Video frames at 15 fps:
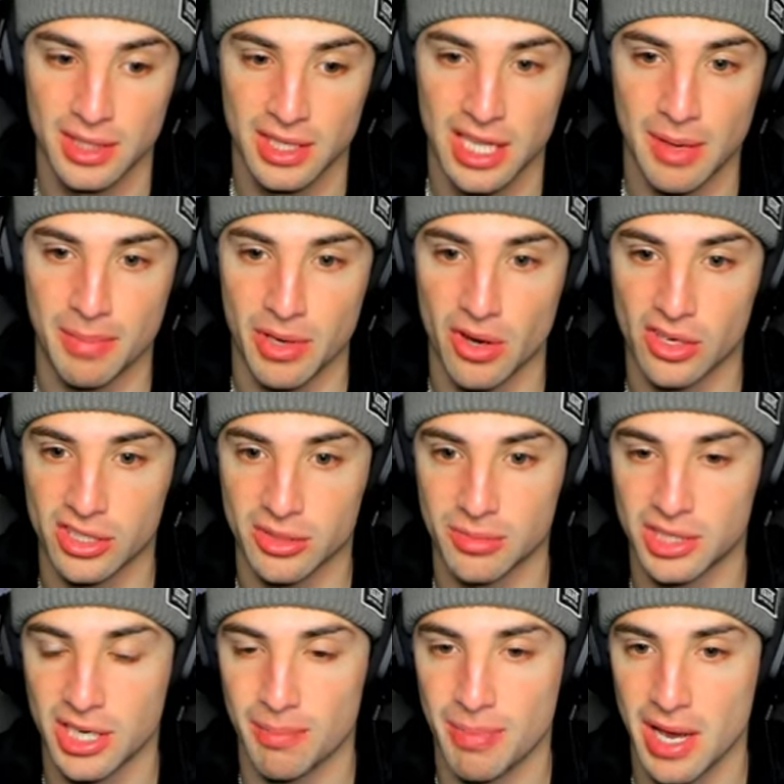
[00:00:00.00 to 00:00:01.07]
That'd be awesome.
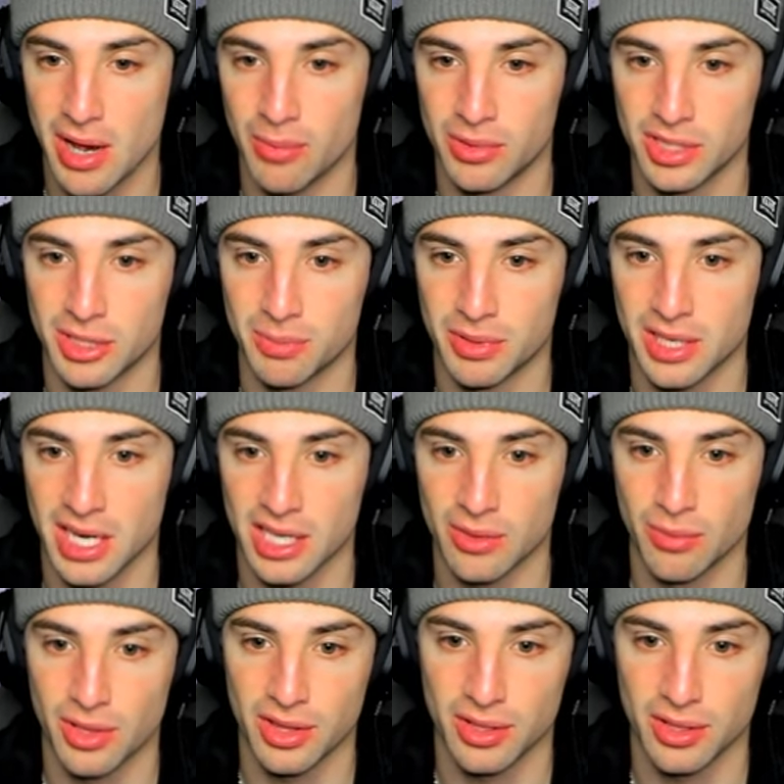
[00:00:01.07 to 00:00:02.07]
Chien-Pao, we're just protecting with